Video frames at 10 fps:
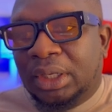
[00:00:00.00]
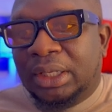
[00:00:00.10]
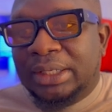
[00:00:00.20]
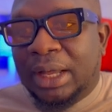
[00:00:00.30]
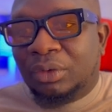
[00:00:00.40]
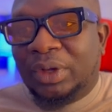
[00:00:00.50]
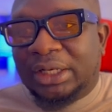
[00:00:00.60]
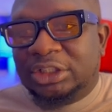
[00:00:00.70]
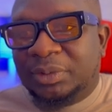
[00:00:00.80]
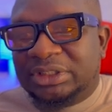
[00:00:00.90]
Now look
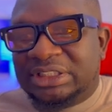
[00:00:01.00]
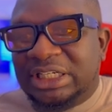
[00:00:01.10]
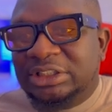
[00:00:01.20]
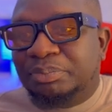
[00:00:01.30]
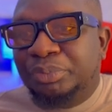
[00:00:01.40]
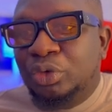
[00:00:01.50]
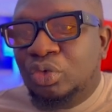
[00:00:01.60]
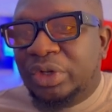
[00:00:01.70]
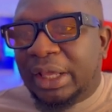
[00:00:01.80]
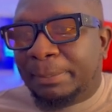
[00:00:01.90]
at this page. It says
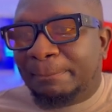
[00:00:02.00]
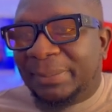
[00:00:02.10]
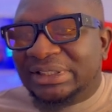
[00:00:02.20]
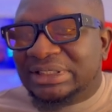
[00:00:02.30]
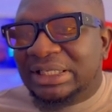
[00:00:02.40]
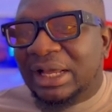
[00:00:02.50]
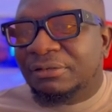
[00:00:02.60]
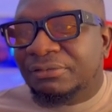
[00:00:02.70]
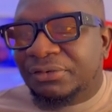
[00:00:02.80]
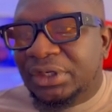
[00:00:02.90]
build a personal
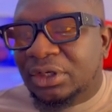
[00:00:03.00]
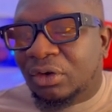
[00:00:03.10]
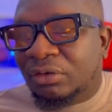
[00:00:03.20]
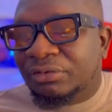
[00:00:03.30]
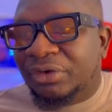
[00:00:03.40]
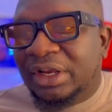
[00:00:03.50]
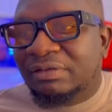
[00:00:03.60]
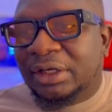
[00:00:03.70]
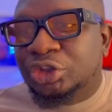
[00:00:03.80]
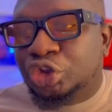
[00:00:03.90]
feed of
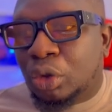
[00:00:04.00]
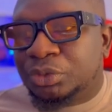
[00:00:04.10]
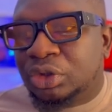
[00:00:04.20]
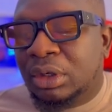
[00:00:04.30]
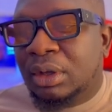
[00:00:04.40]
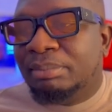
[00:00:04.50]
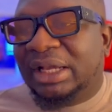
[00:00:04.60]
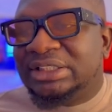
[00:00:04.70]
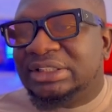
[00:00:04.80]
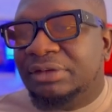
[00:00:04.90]
relevant jobs
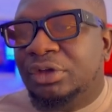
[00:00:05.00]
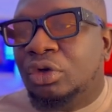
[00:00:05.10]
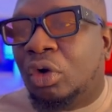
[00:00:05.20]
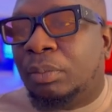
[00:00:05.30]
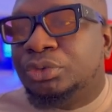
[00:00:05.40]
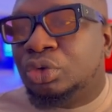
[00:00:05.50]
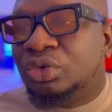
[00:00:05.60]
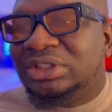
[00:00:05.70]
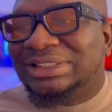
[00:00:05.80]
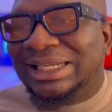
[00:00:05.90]
by saving up to
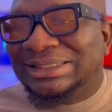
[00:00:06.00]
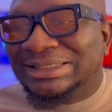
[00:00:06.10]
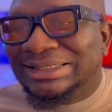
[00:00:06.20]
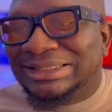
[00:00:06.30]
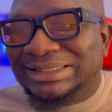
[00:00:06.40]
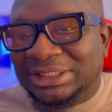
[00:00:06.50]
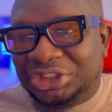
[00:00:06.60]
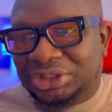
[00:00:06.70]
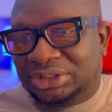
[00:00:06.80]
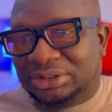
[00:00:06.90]
30
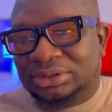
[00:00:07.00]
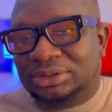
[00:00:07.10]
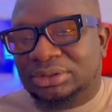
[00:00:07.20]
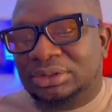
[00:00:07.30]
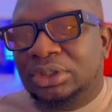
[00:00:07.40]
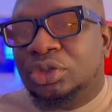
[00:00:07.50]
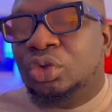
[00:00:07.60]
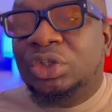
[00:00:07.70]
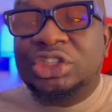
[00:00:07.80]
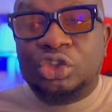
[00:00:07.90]
searches.
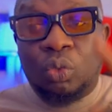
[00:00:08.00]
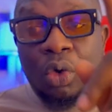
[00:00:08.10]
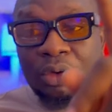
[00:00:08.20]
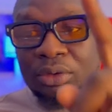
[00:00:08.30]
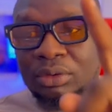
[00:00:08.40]
So this is one.